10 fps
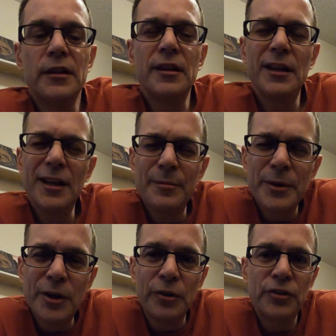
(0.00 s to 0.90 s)
The thing
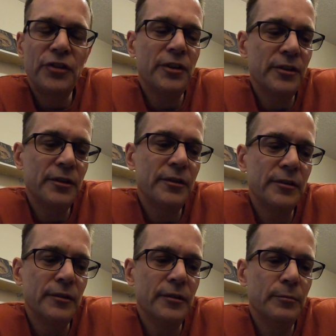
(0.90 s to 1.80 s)
about
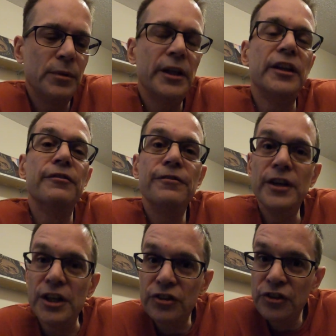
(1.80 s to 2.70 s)
Plenty of
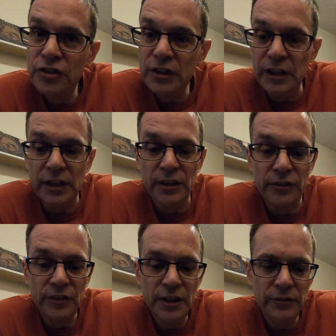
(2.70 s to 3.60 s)
Fish
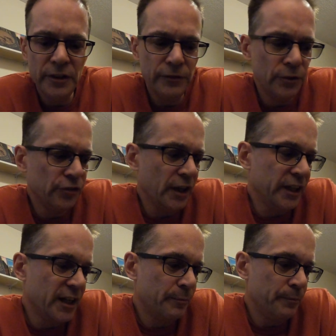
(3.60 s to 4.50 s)
is even if you
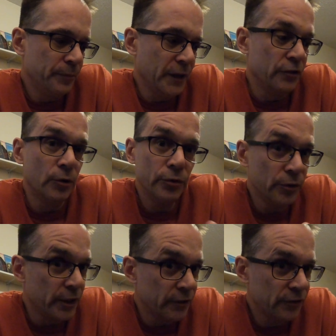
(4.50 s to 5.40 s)
sign up, and don't
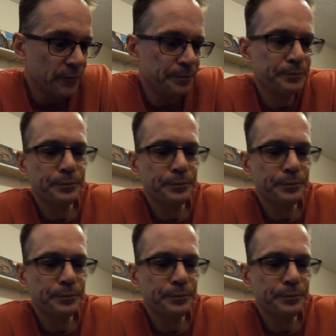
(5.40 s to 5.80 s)
do this,